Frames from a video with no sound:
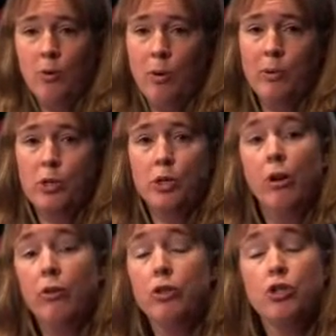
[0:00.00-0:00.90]
corporation
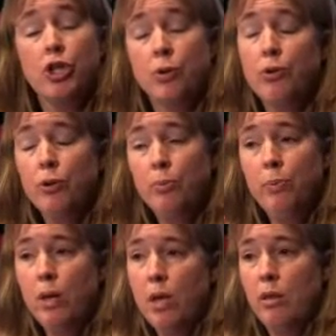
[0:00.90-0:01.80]
called the GEO Group